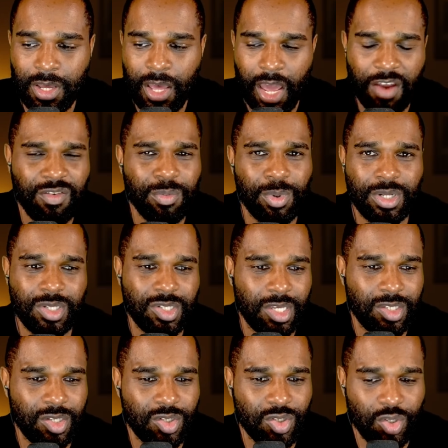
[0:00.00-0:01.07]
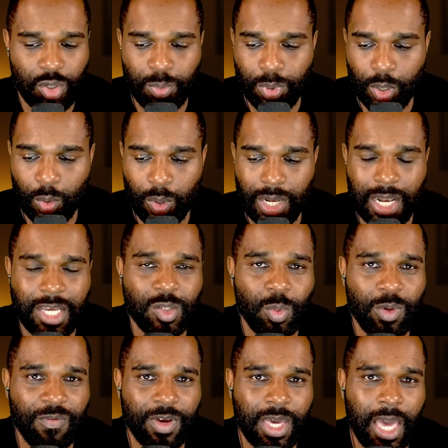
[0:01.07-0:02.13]
Everybody says he's super quick. Lest we
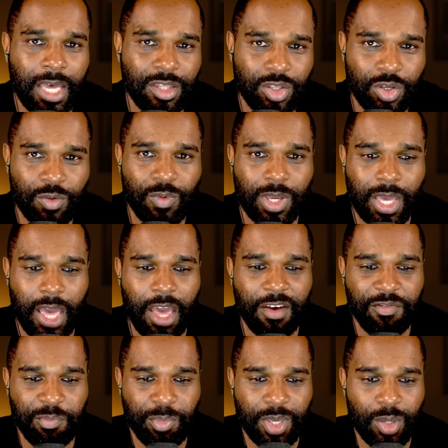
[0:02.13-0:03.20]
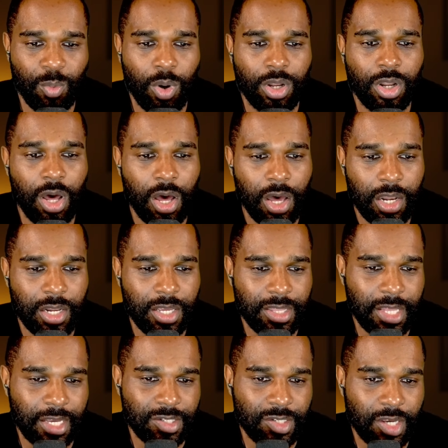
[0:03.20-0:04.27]
forget, during FP1 early in
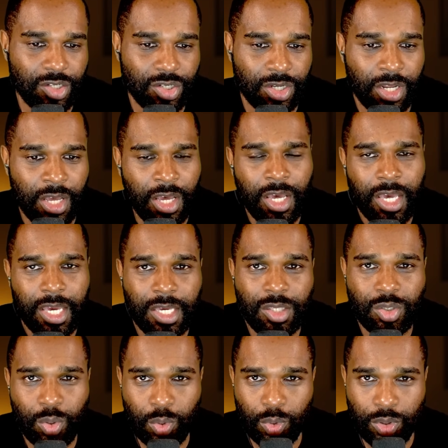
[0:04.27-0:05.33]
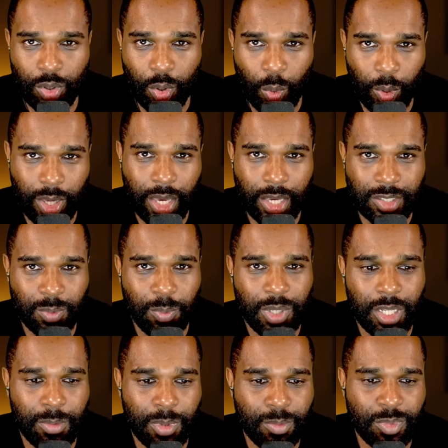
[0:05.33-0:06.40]
that session, he took the quickest
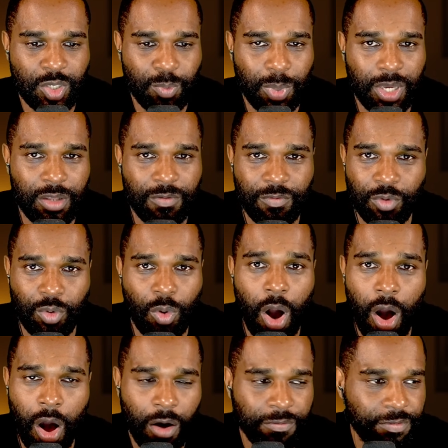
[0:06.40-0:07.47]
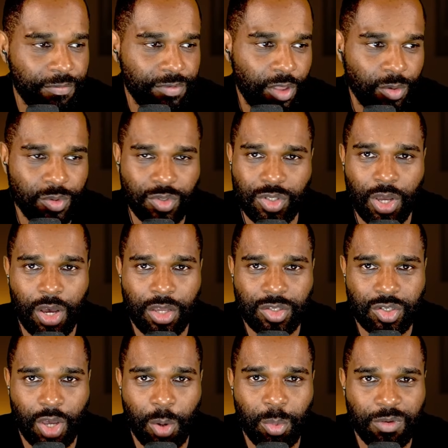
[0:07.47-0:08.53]
minimum speed through half of those turns
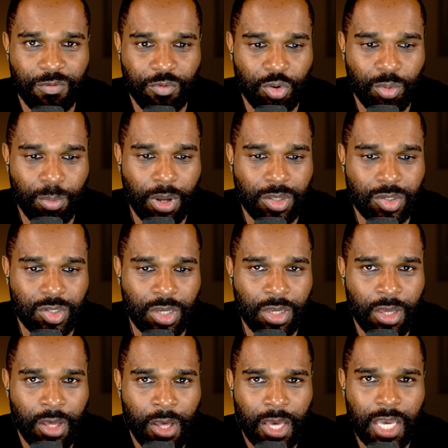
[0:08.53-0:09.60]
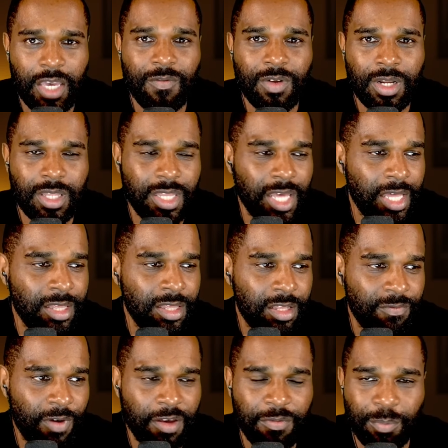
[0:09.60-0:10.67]
going through Monza. Even at the end
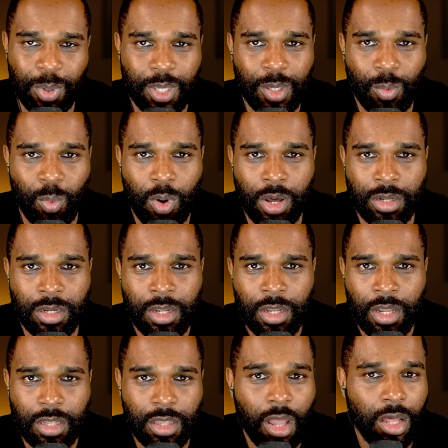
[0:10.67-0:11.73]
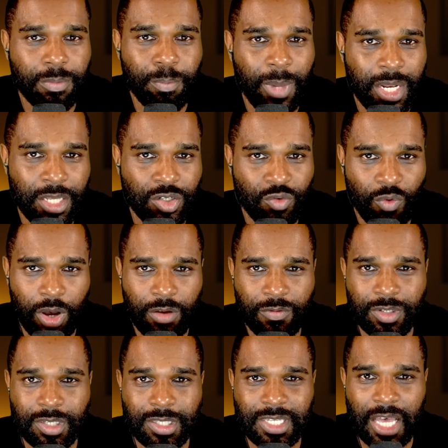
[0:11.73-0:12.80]
of FP1, not many
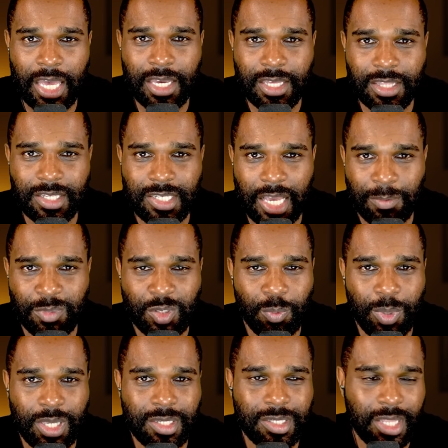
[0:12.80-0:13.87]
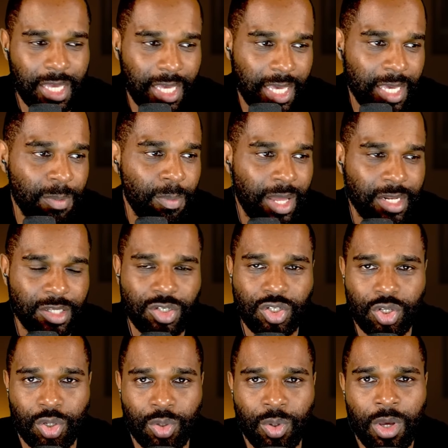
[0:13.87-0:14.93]
drivers had taken the same speeds that he managed
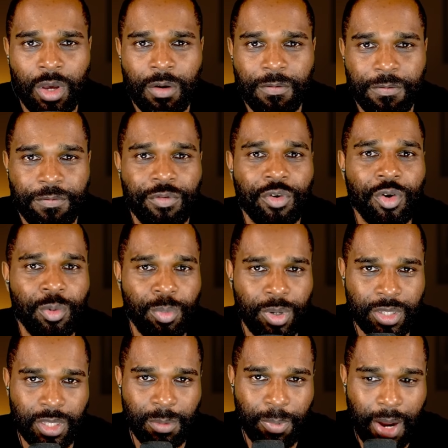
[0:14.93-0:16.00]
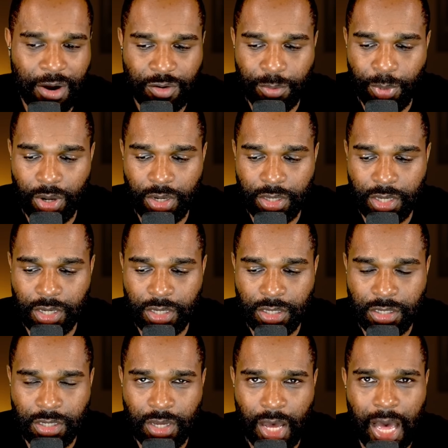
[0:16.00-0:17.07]
to through bloody Parabolica
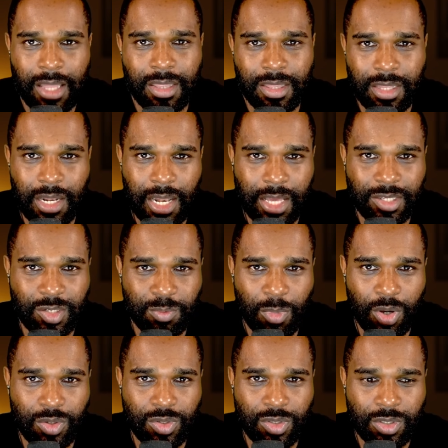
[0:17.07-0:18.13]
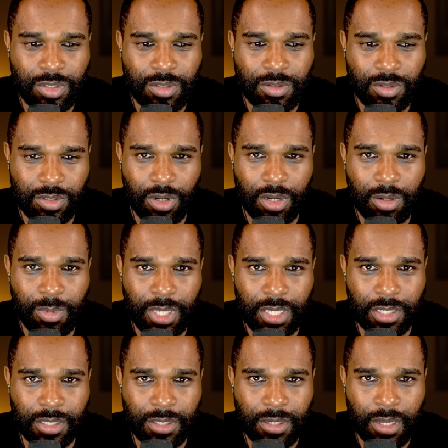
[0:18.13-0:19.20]
and the Lesmos. Do you know what I mean?